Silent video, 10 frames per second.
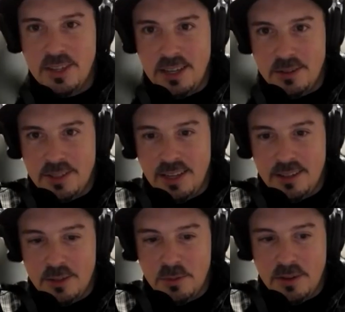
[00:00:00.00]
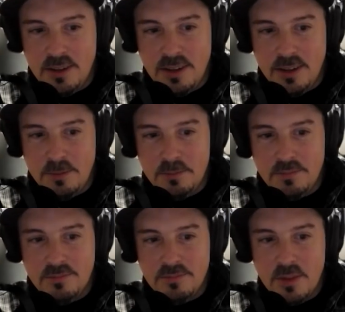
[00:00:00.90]
I'll take this one. Um,
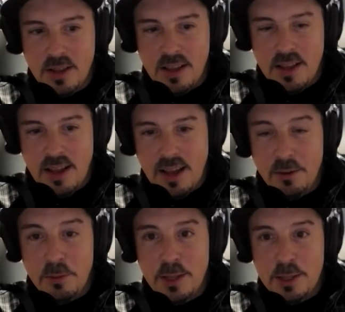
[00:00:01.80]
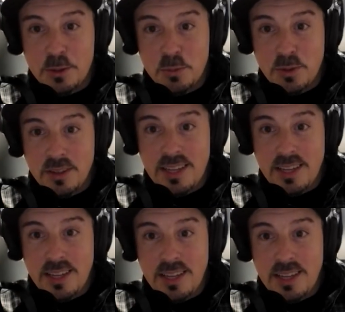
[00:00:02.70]
I don't think there's really
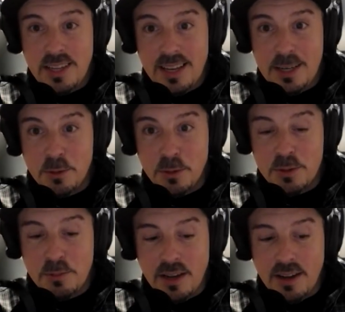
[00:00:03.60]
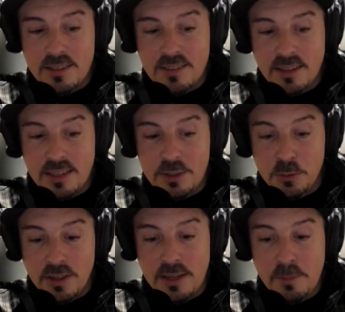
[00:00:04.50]
any rules, to be honest. Uh, it
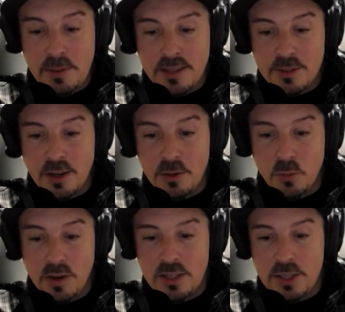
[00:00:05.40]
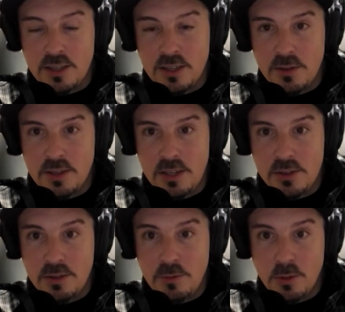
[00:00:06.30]
really depends on what you're going to use
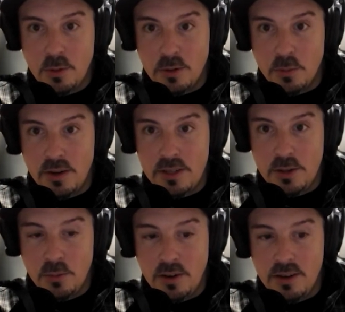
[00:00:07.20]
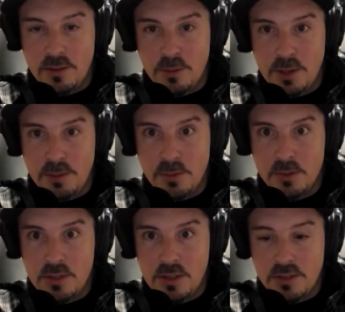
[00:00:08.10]
it for or what you want other people
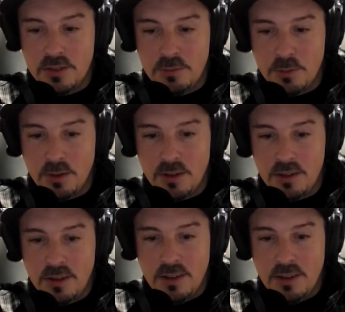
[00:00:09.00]
to use it for.